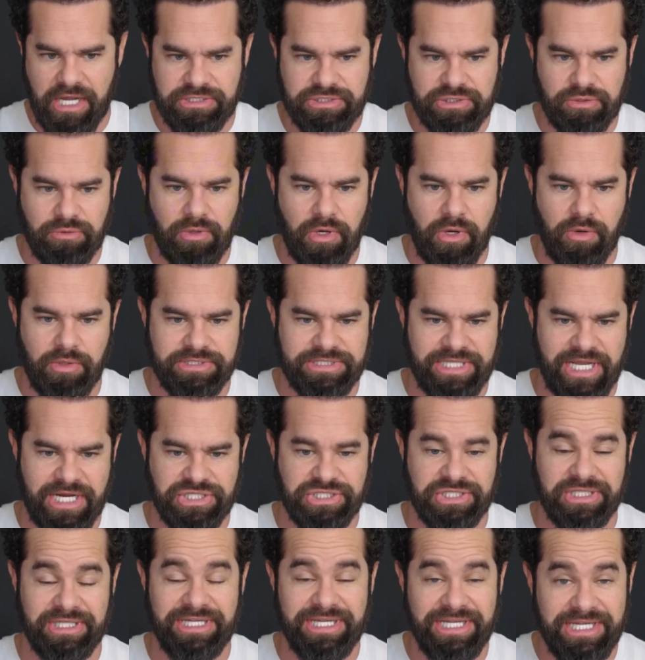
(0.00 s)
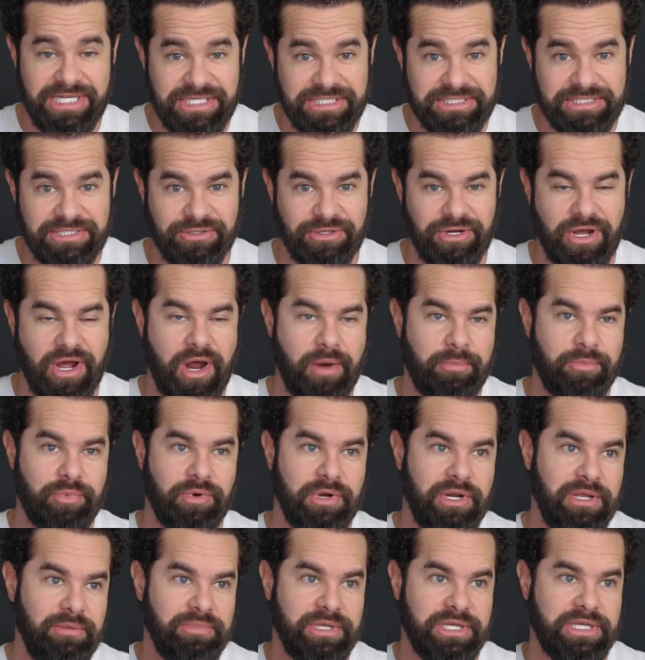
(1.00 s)
As you grow, it's actually easier to
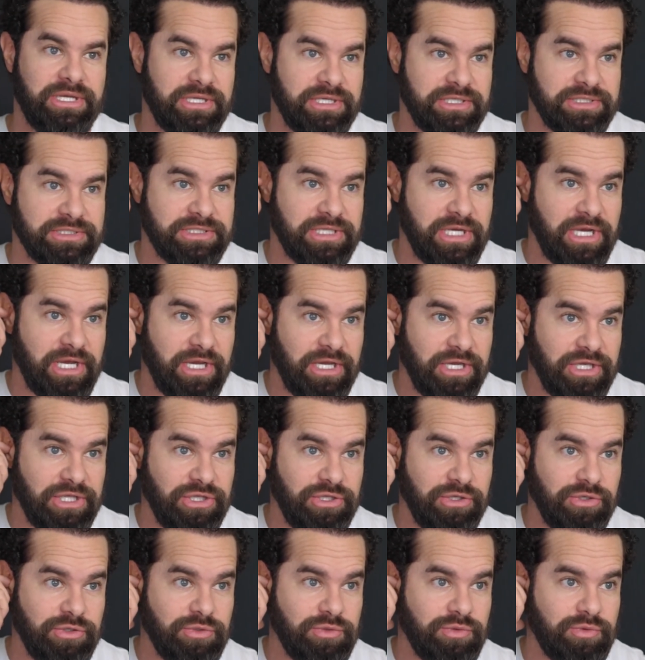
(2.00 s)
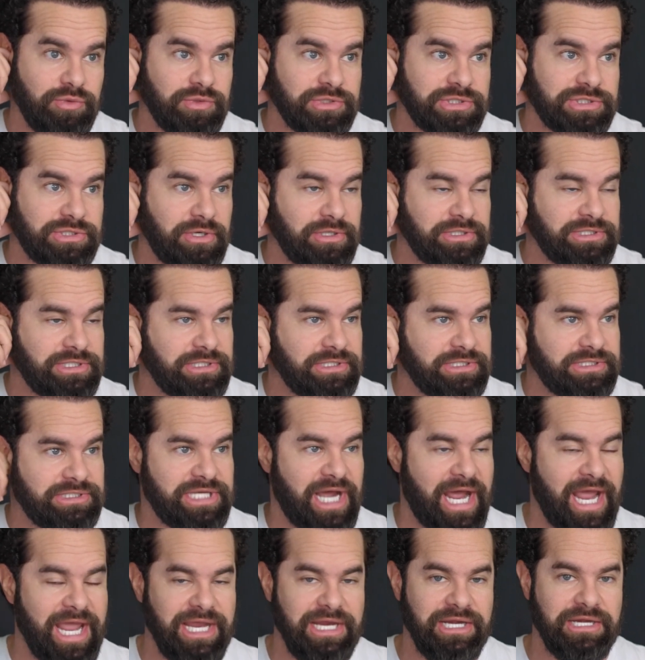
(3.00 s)
operate because you start to
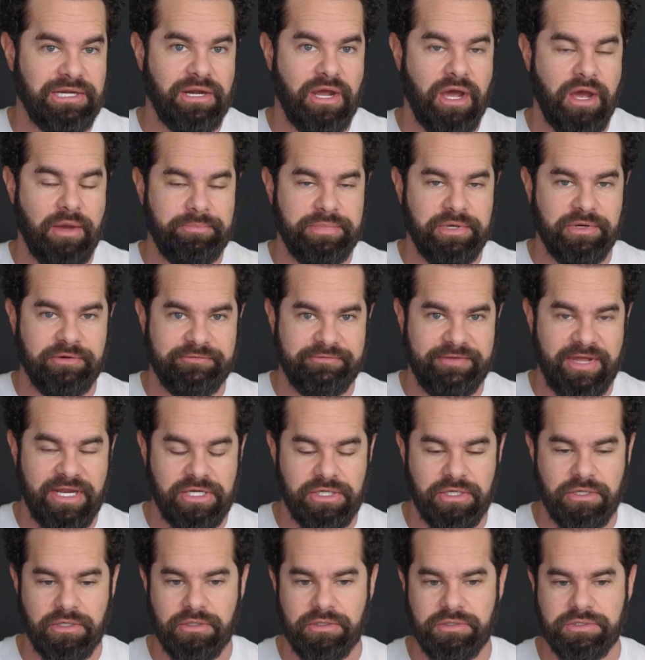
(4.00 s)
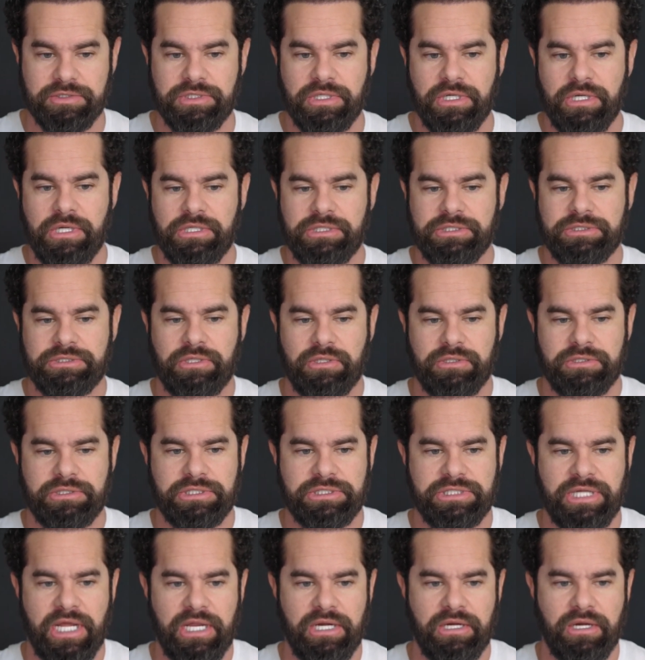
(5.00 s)
tighten up your vendors, start
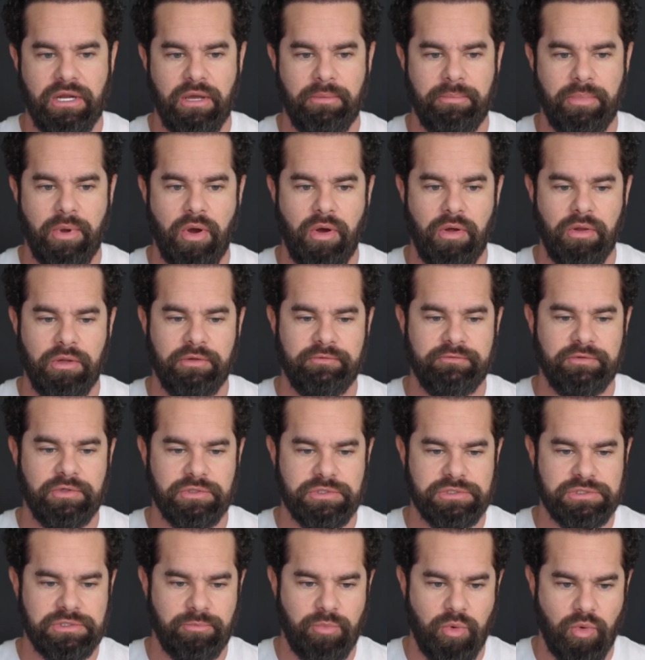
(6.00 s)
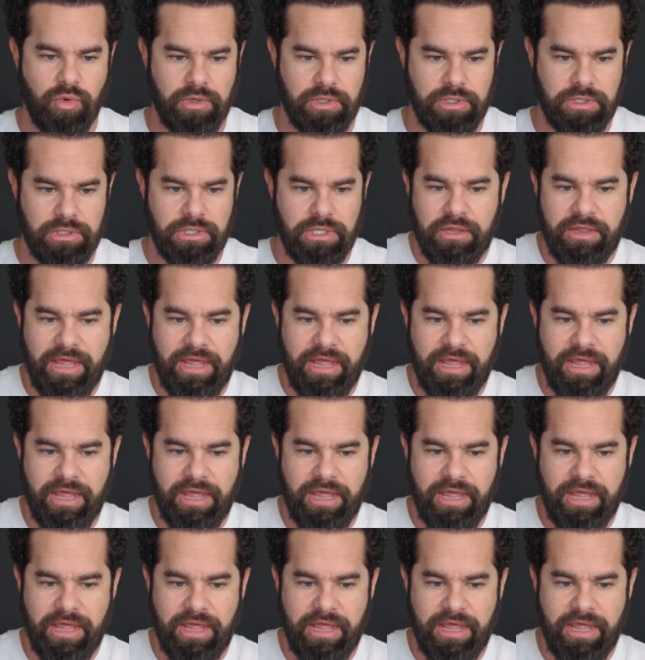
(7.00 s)
to tighten up all of your support.